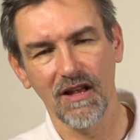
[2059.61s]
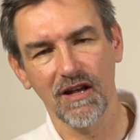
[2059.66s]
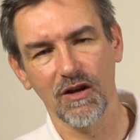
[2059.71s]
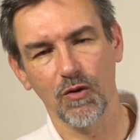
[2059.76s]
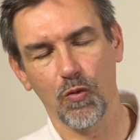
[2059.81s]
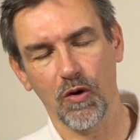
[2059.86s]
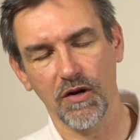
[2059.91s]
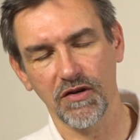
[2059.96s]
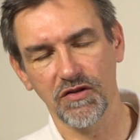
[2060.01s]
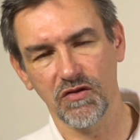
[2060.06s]
you
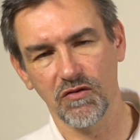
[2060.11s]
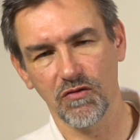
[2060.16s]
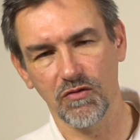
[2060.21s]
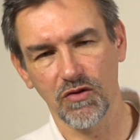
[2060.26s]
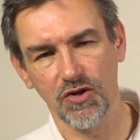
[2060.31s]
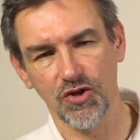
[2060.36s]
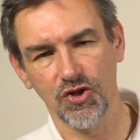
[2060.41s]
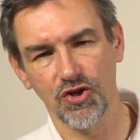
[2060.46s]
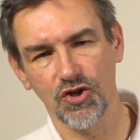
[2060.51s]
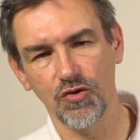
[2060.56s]
want to
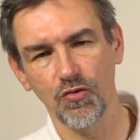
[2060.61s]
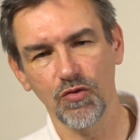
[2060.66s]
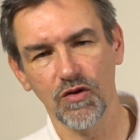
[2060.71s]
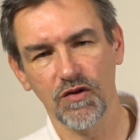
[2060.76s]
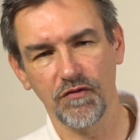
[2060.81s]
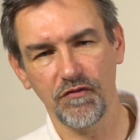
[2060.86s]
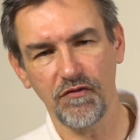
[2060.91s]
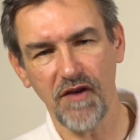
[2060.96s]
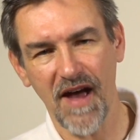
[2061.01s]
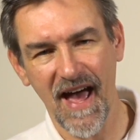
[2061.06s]
shoot
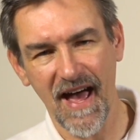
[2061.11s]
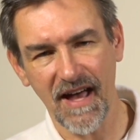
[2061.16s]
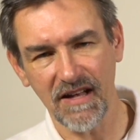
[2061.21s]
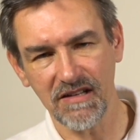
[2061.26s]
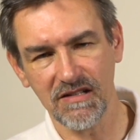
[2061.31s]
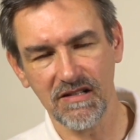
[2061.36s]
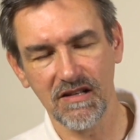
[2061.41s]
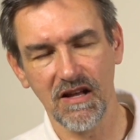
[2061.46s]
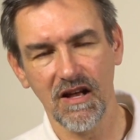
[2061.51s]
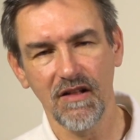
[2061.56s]

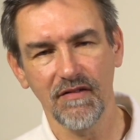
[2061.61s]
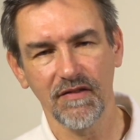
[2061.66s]
fast,